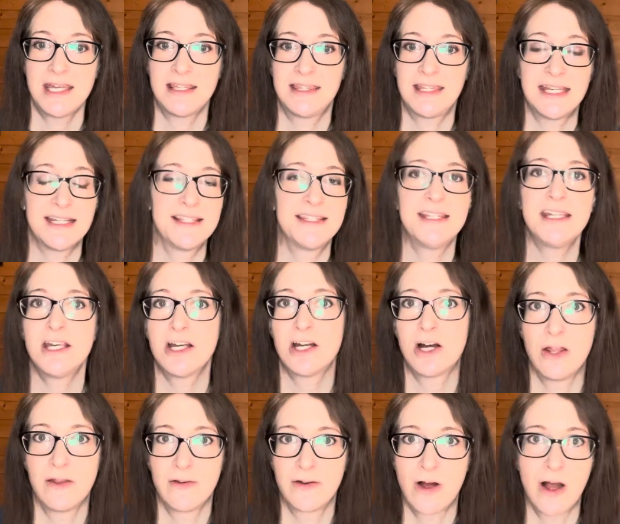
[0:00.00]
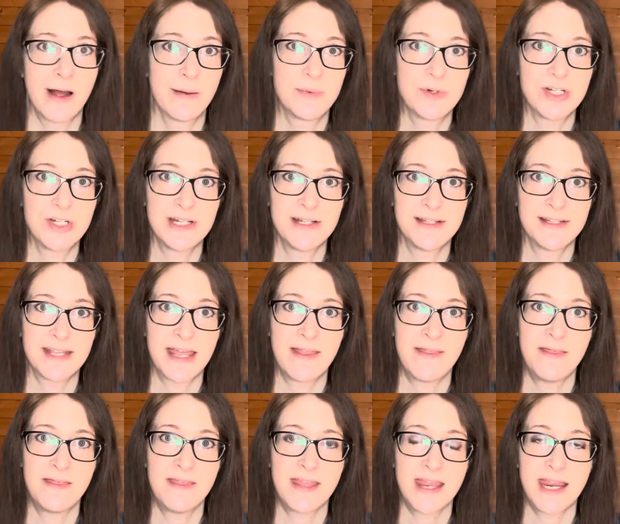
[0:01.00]
they see all the options
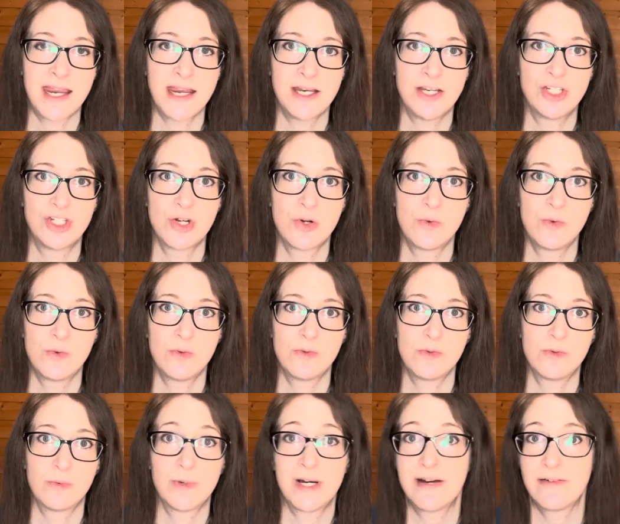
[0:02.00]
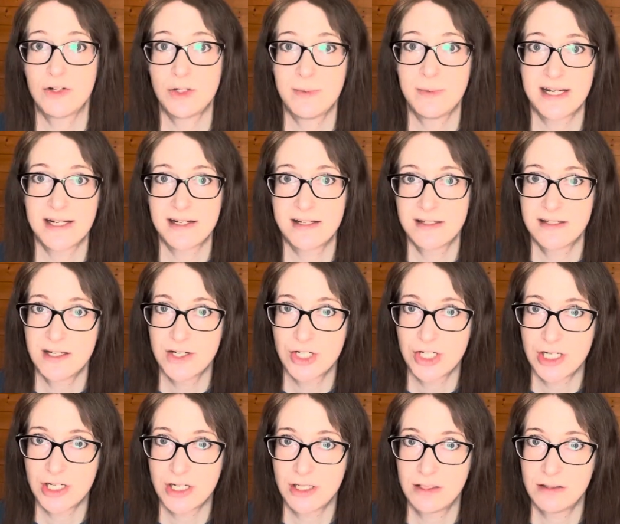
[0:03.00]
and they don't, whenever you make a
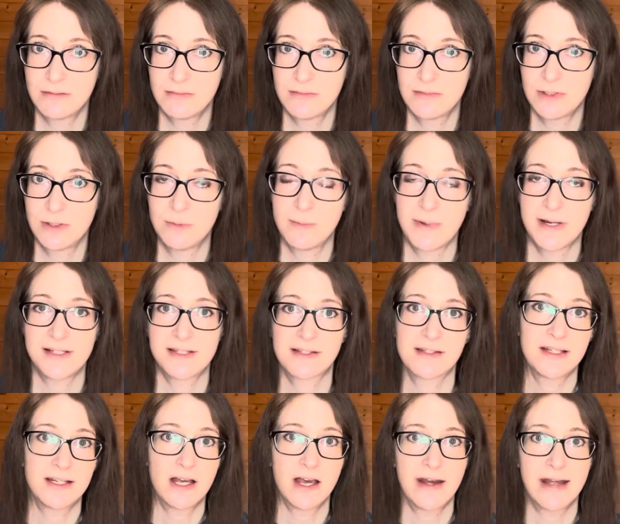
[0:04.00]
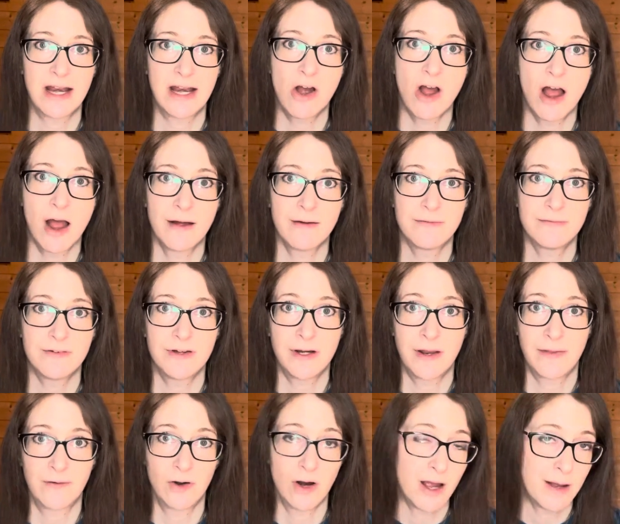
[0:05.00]
decision, you're basically cutting off
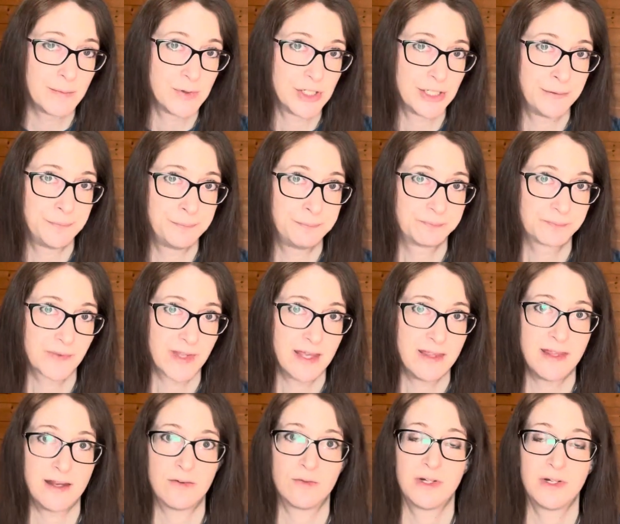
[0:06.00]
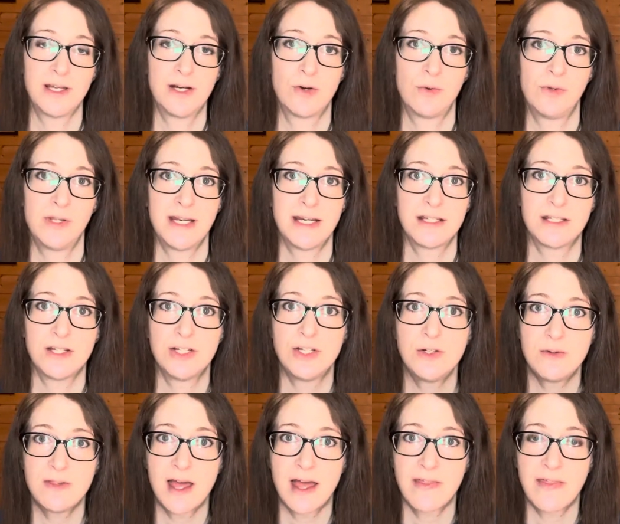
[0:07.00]
another option, and they really don't like to
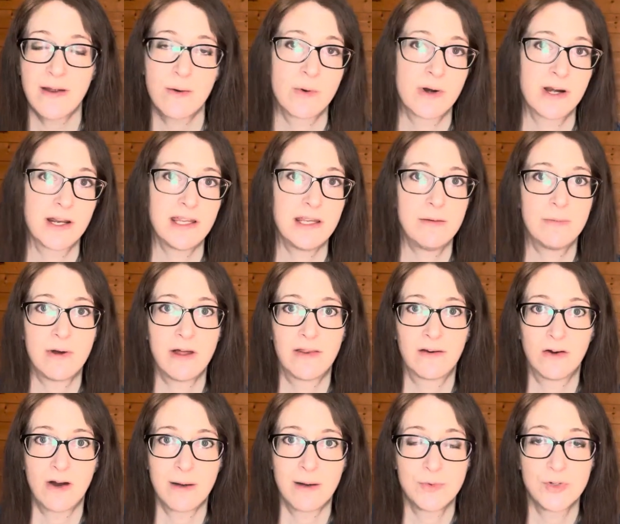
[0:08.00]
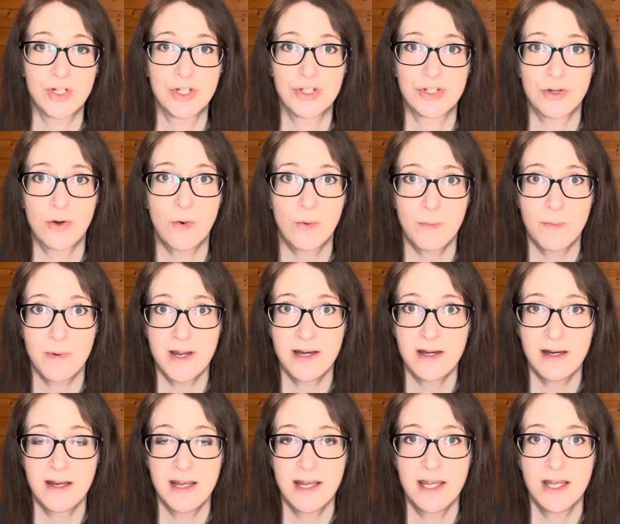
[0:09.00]
do that. They want to keep all their options open,